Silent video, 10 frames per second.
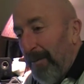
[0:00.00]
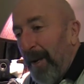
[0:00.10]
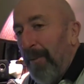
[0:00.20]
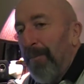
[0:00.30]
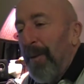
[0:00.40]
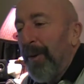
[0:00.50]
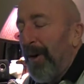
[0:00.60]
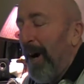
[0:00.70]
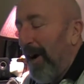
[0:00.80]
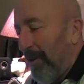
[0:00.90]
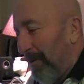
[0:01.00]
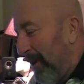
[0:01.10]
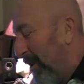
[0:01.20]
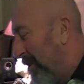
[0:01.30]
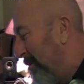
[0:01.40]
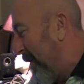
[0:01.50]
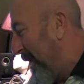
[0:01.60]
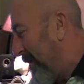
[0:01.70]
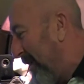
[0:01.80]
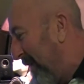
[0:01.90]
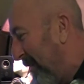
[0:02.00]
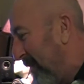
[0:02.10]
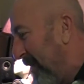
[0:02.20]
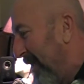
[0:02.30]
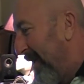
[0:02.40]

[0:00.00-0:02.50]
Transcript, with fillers: but people are awesome. Oh my goodness.